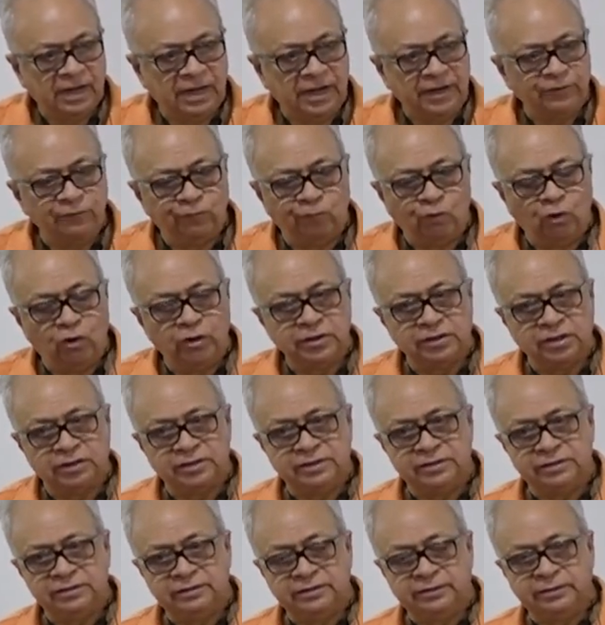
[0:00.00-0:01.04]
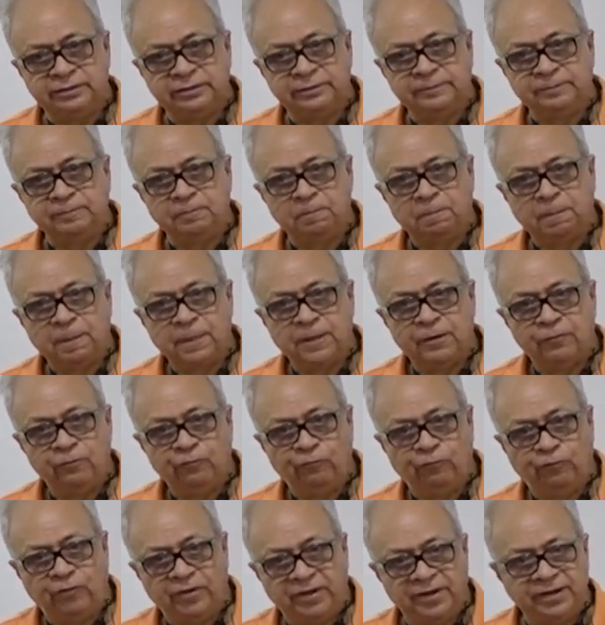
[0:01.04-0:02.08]
and what are
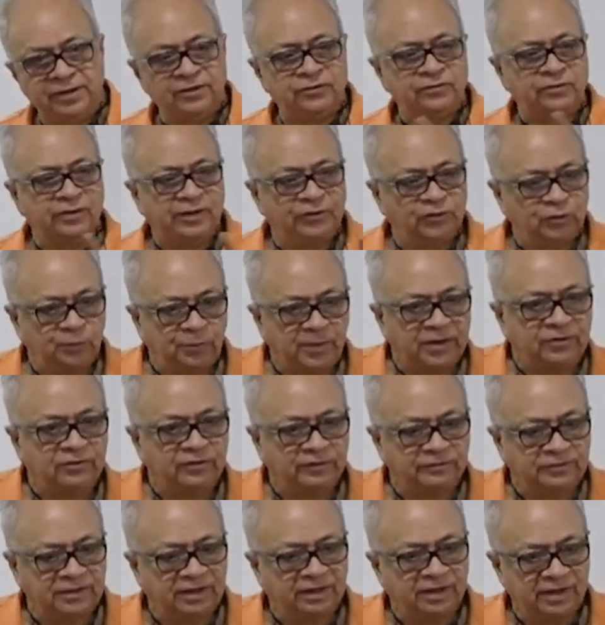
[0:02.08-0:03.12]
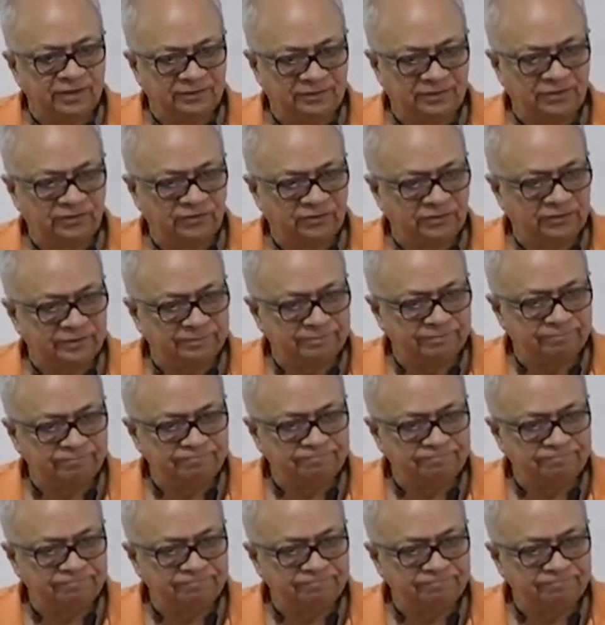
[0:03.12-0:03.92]
various aspects of the caste system,